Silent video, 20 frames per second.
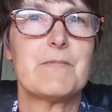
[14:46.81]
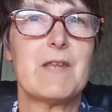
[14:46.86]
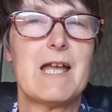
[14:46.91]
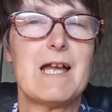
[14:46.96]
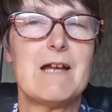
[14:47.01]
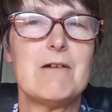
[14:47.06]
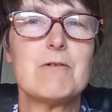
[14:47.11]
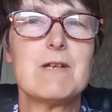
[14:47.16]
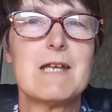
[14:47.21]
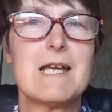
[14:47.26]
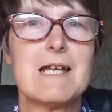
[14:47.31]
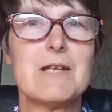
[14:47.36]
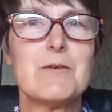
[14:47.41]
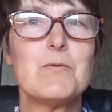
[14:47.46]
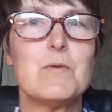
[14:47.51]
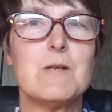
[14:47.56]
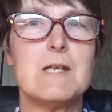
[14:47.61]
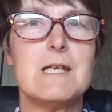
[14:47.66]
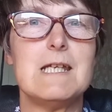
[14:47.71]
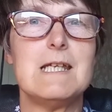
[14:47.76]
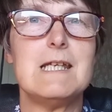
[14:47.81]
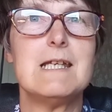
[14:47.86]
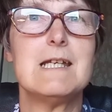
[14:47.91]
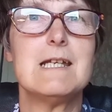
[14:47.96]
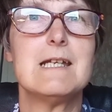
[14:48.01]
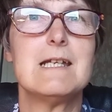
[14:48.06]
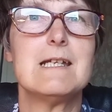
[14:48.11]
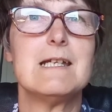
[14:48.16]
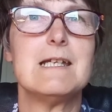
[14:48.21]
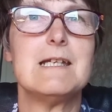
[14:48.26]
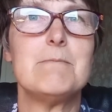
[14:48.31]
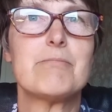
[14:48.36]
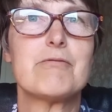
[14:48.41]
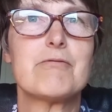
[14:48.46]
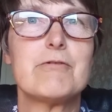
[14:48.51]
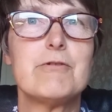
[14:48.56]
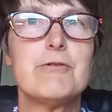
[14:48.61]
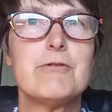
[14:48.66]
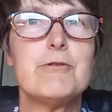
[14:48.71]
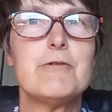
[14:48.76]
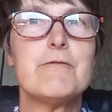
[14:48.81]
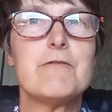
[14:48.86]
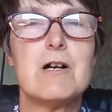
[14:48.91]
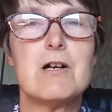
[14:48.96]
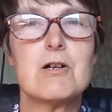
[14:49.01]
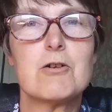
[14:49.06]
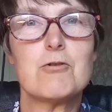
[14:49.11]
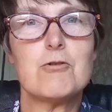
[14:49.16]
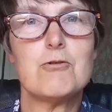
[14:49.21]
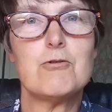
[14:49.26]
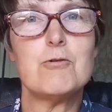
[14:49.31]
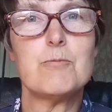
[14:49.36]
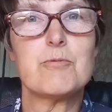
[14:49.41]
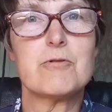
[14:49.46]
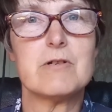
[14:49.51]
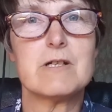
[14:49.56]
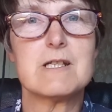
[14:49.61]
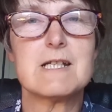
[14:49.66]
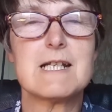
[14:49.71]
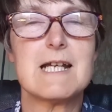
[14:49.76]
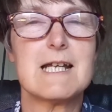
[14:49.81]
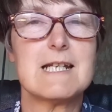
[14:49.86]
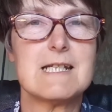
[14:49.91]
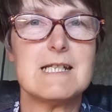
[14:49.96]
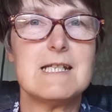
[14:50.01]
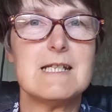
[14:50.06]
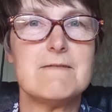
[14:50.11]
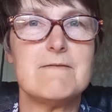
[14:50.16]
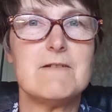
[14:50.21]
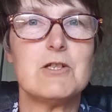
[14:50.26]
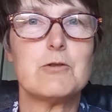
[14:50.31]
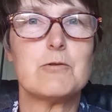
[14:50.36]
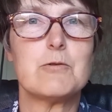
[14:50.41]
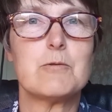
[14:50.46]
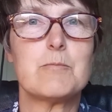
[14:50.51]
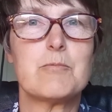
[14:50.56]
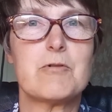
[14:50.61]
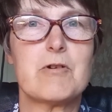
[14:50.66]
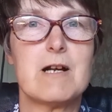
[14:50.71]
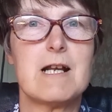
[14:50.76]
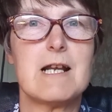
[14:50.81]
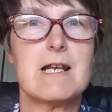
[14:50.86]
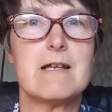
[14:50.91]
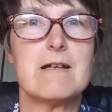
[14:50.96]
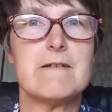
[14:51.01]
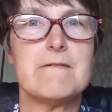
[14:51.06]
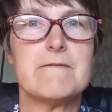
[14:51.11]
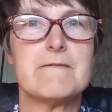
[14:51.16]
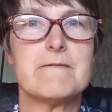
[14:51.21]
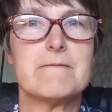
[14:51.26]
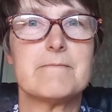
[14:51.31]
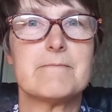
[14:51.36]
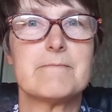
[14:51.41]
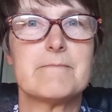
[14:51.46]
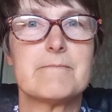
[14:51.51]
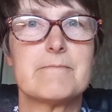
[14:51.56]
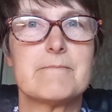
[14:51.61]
How can we improve our corporate and individual prayer life?